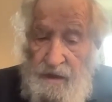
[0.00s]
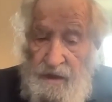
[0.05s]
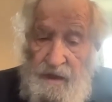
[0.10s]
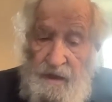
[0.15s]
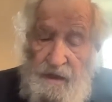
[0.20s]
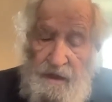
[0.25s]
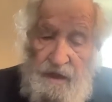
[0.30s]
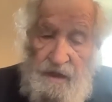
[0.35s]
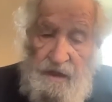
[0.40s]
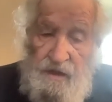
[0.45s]

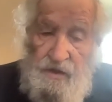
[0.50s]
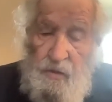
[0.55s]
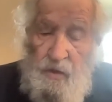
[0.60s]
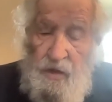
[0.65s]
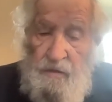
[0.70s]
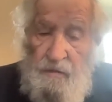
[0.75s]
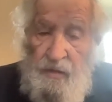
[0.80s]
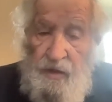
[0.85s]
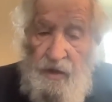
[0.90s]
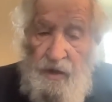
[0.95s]
That's
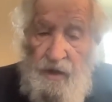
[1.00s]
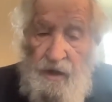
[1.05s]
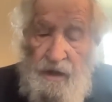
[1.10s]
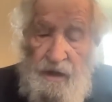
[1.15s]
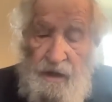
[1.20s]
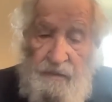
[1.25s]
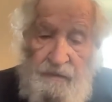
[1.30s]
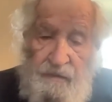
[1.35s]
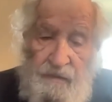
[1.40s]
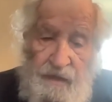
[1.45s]
one
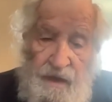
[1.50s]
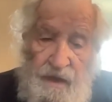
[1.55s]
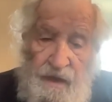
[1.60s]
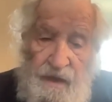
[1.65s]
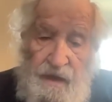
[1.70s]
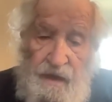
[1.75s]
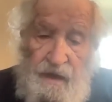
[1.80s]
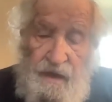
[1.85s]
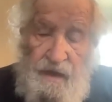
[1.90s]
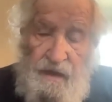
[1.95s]
party.
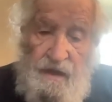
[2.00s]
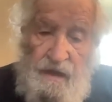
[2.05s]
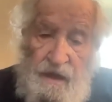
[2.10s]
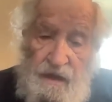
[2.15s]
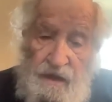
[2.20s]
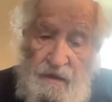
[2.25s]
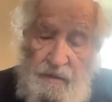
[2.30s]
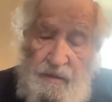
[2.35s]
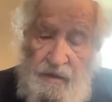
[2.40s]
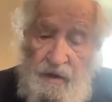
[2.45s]
The
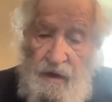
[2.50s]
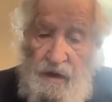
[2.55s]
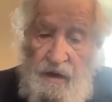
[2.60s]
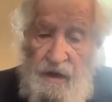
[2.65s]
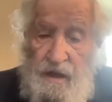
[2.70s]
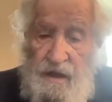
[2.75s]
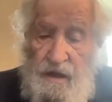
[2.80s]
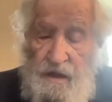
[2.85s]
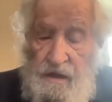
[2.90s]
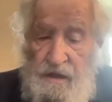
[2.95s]
other
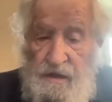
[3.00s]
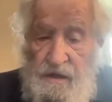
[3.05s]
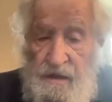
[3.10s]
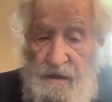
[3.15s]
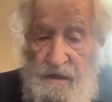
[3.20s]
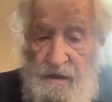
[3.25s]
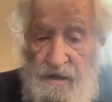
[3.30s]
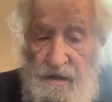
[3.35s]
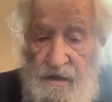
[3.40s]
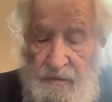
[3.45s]
party is
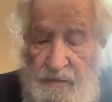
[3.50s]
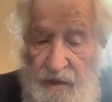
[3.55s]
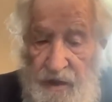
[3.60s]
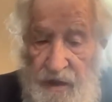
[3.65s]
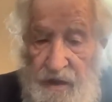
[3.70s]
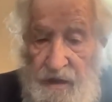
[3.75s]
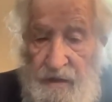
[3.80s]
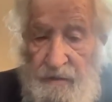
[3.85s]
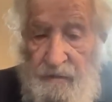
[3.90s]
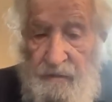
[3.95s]

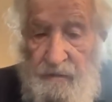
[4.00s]
split.